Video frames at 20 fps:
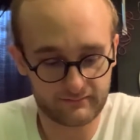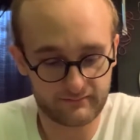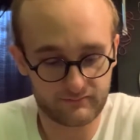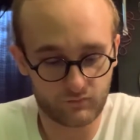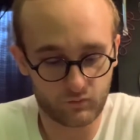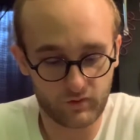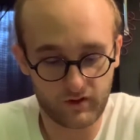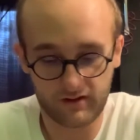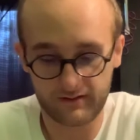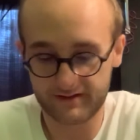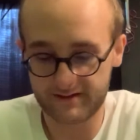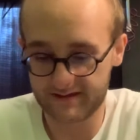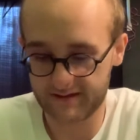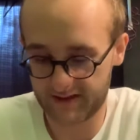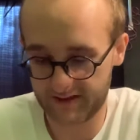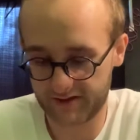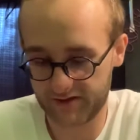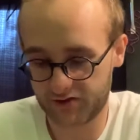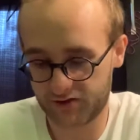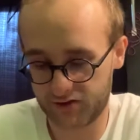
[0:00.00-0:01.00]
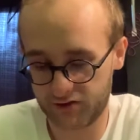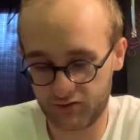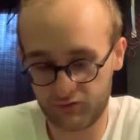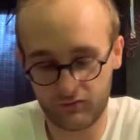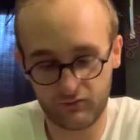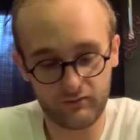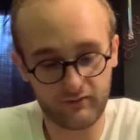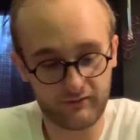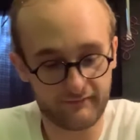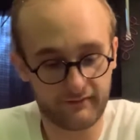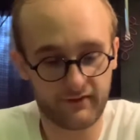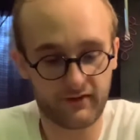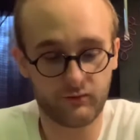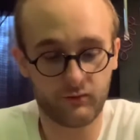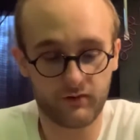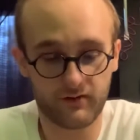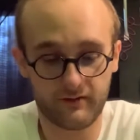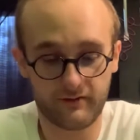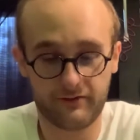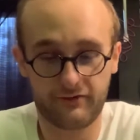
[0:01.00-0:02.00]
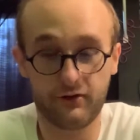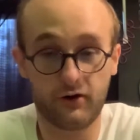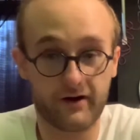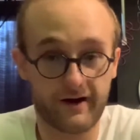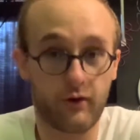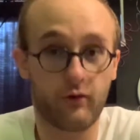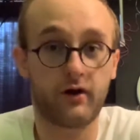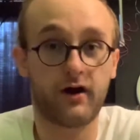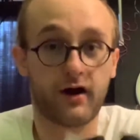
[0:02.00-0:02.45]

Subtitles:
well designed shoe, a very well thought out